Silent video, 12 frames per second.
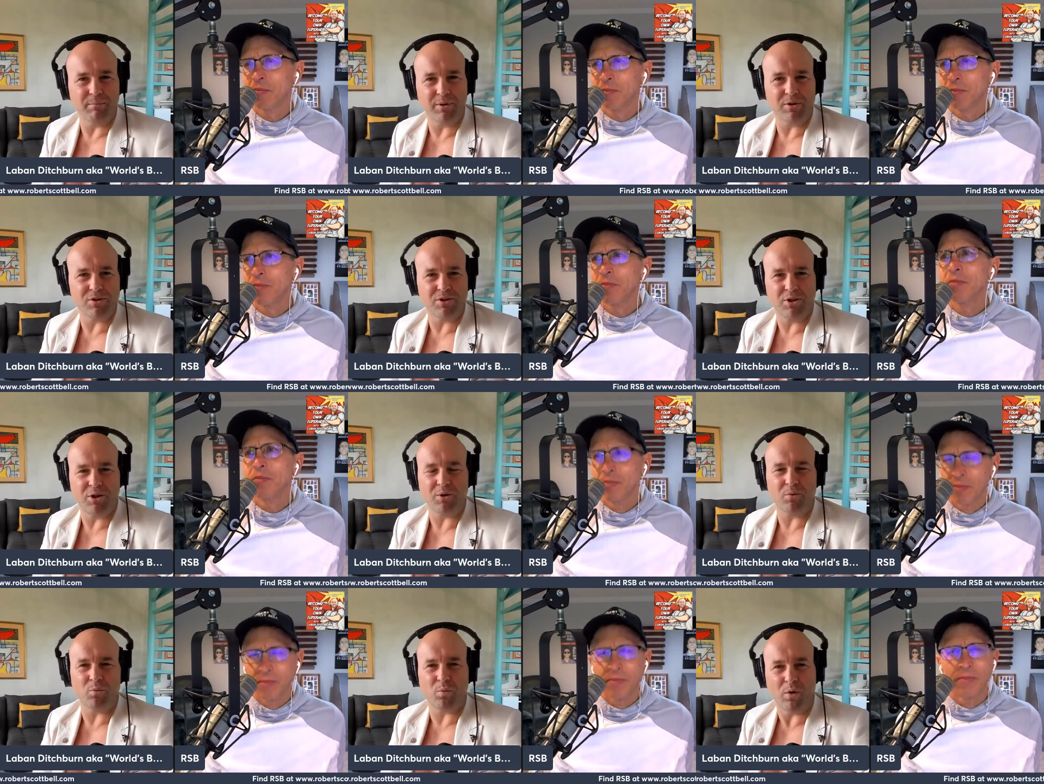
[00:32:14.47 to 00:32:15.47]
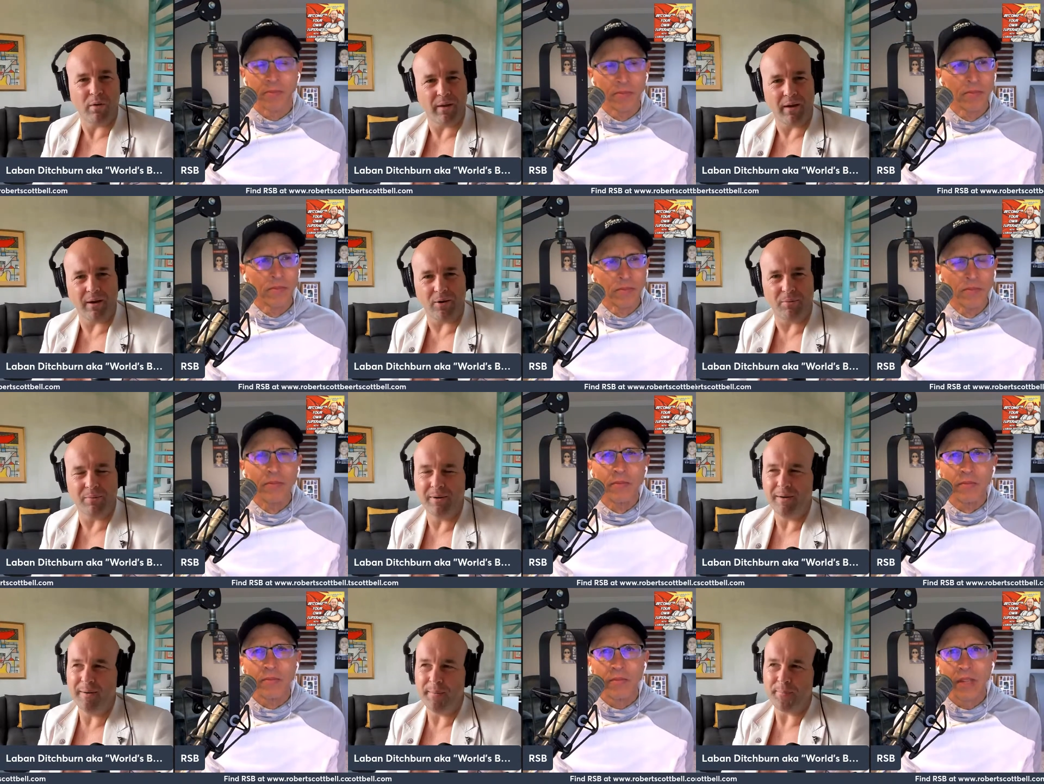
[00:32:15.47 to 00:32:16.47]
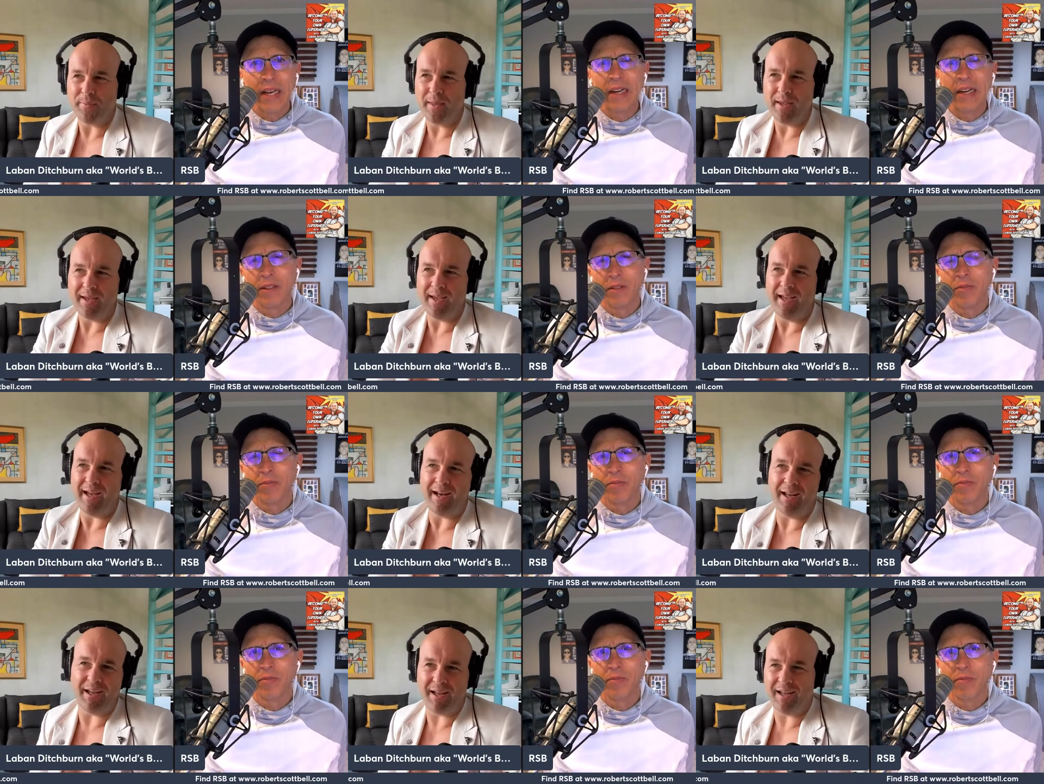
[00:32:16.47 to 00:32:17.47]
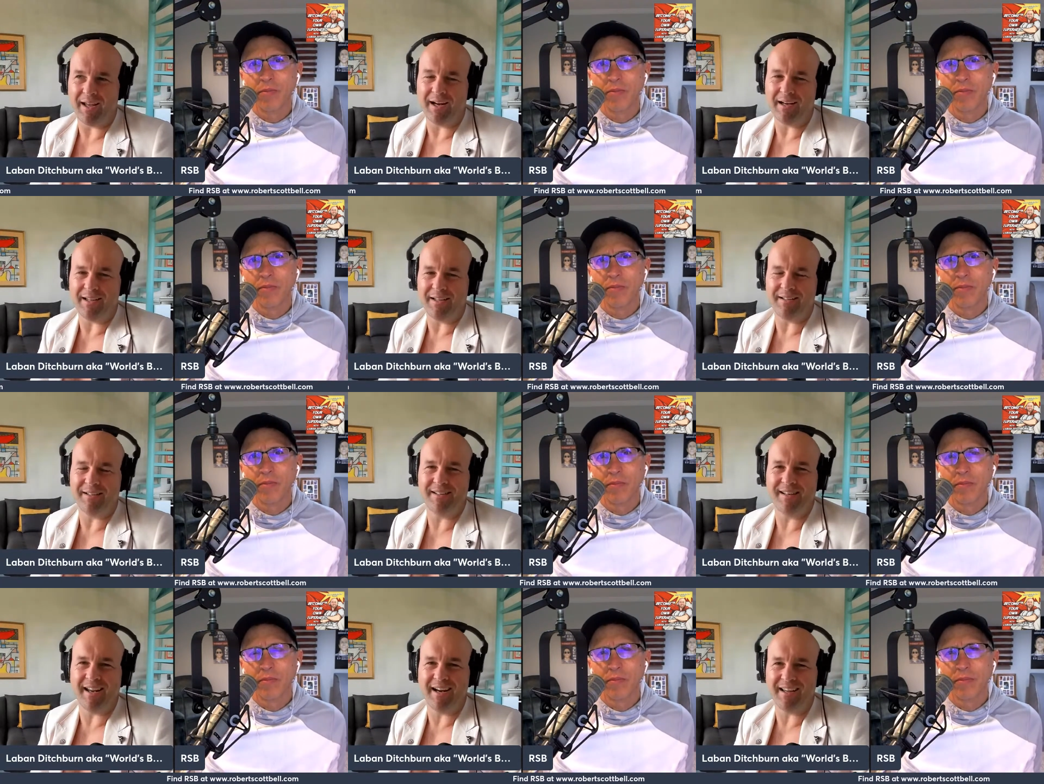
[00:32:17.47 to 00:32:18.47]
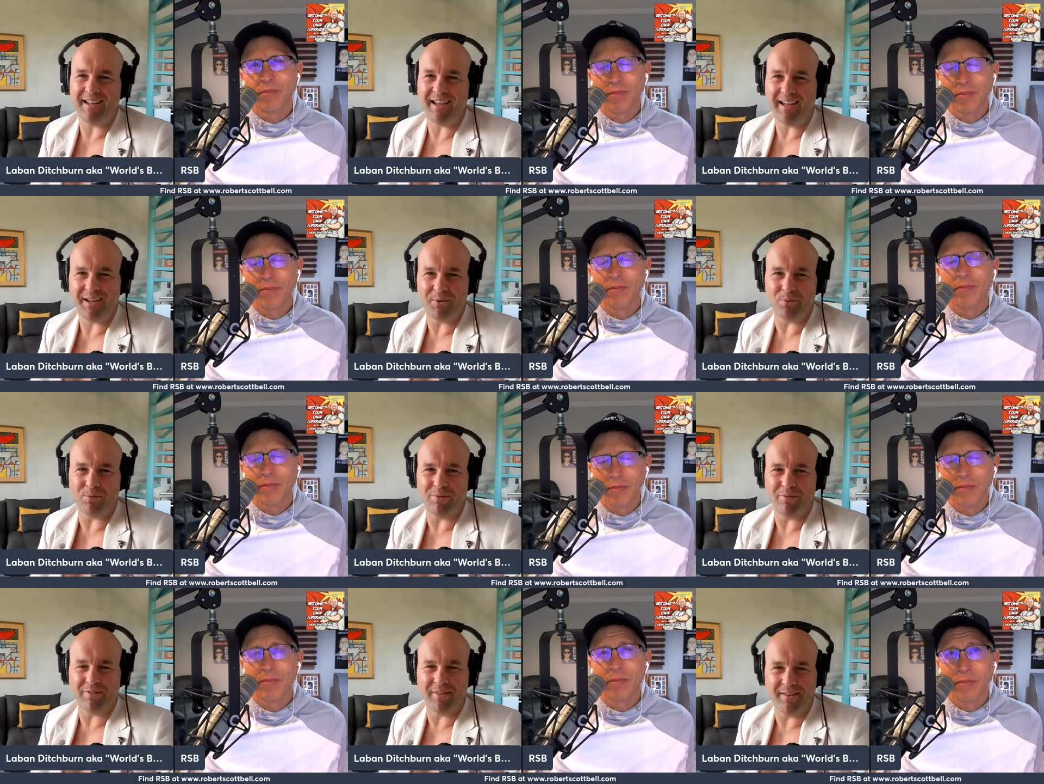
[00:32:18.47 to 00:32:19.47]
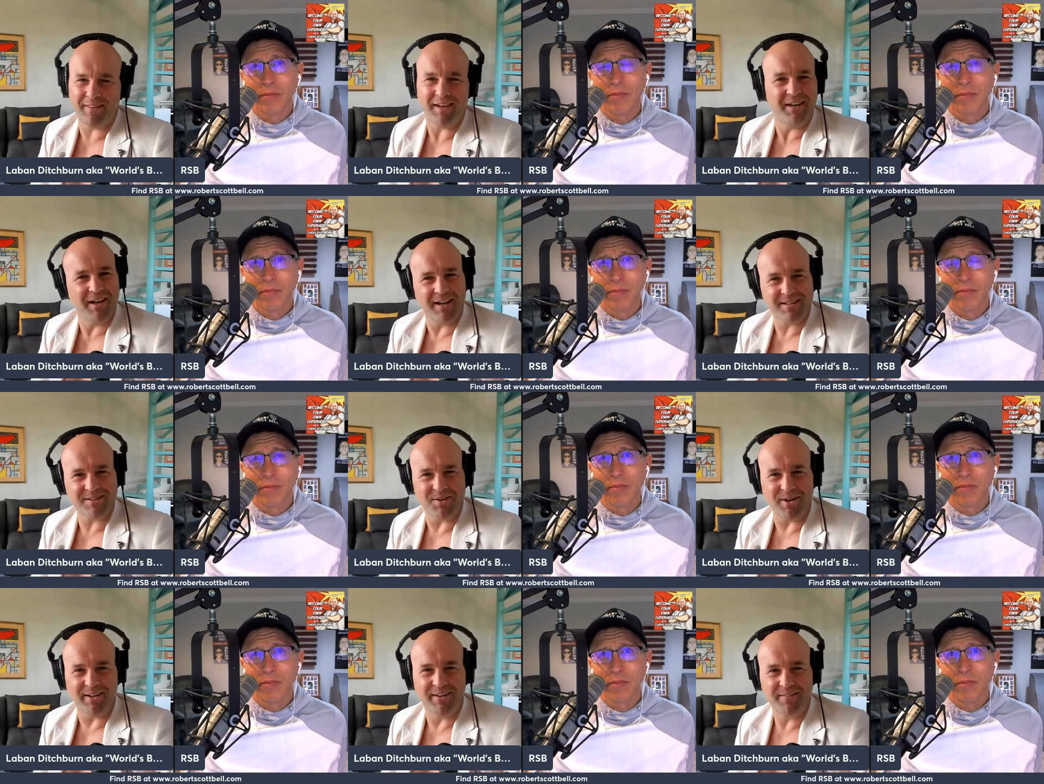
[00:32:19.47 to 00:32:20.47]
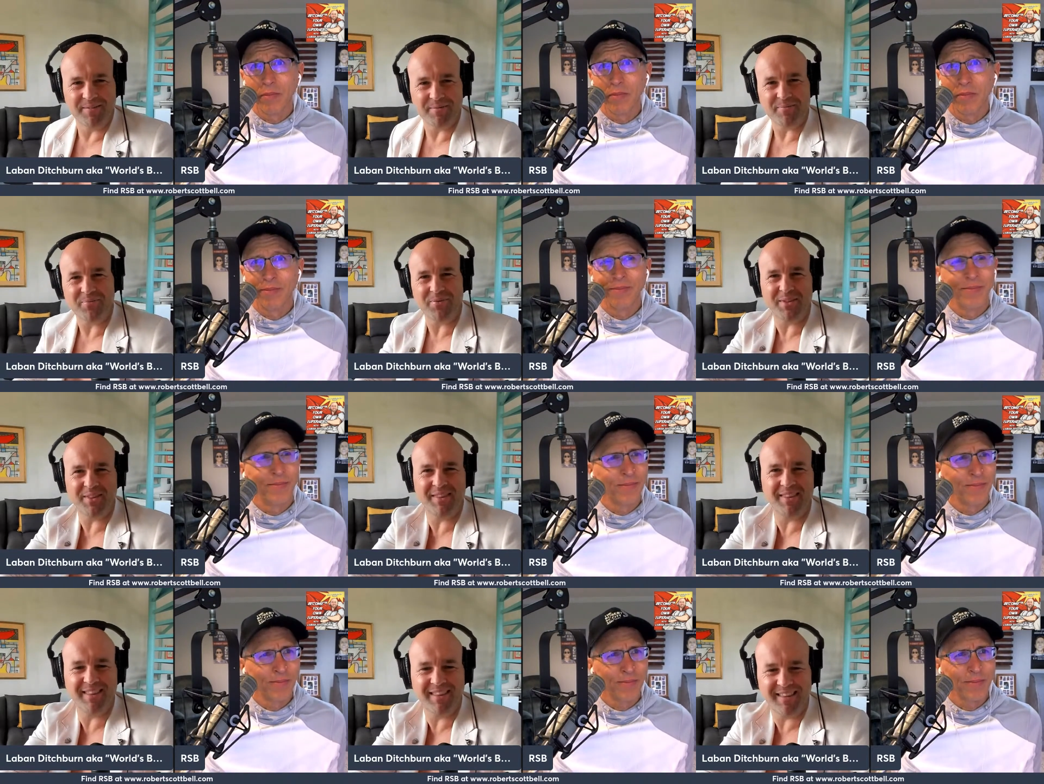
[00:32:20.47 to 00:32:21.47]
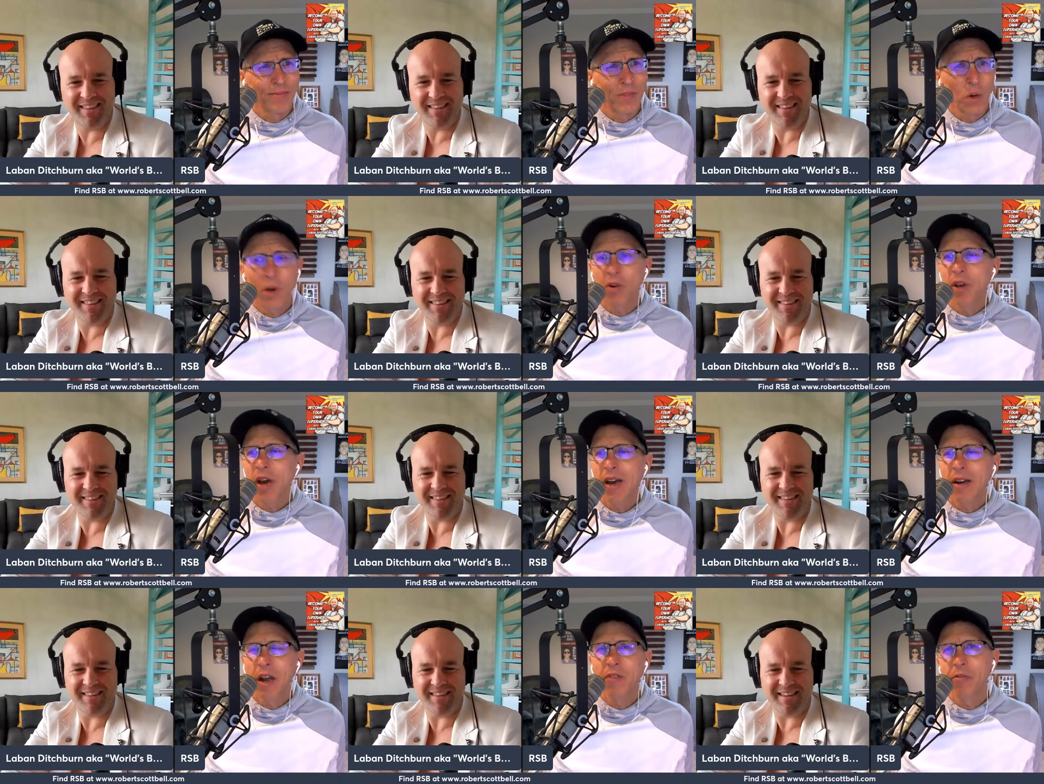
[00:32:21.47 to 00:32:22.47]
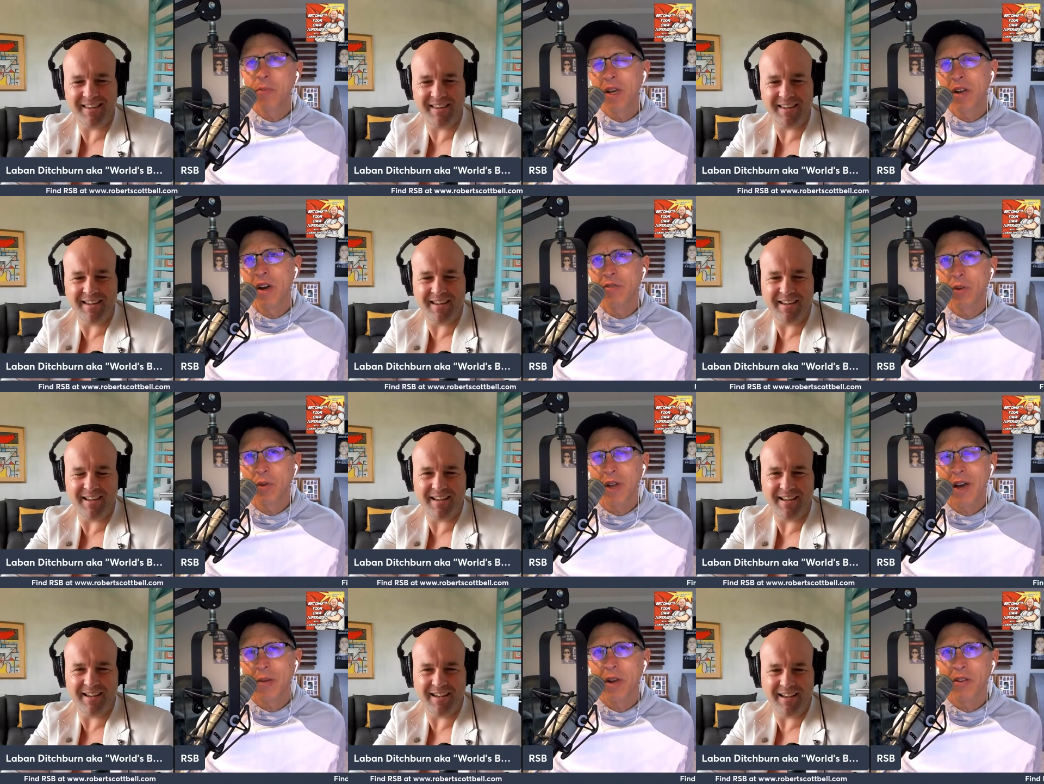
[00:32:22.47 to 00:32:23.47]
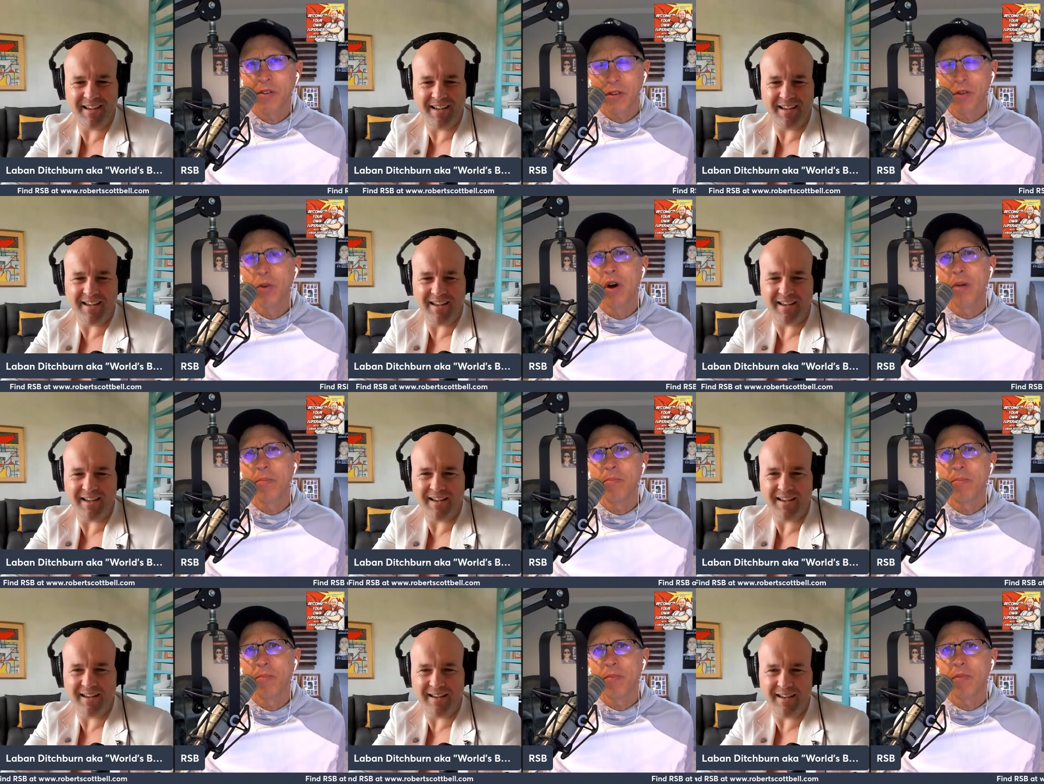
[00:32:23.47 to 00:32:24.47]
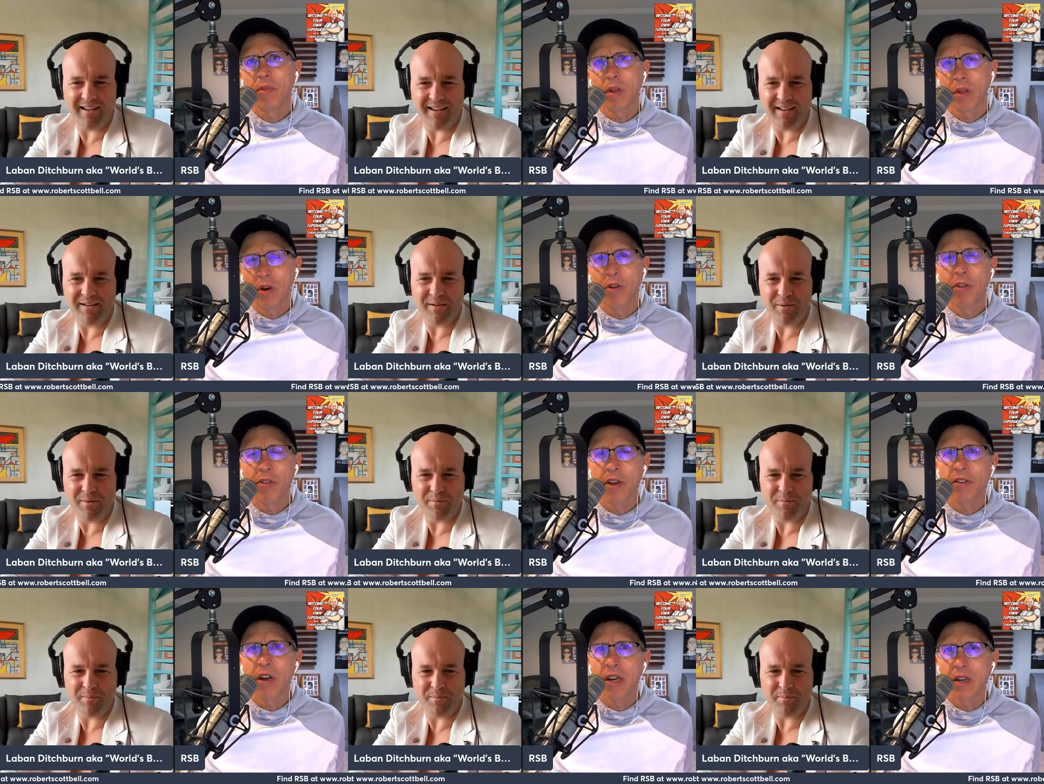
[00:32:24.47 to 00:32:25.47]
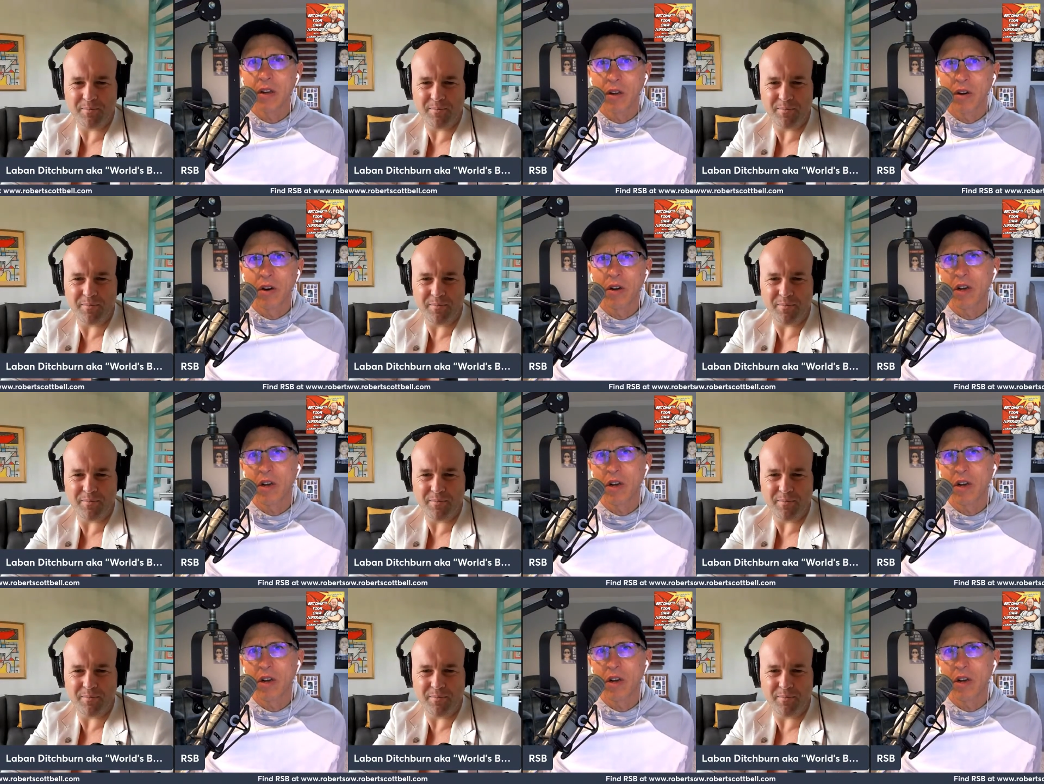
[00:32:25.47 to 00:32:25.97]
Speaker 1: because you don't want the help. Yeah. How how do you how do you handle the the dark
Speaker 2: side? Mm -hmm. Well, God loves me enough to allow me to screw up, to learn the things I need to learn to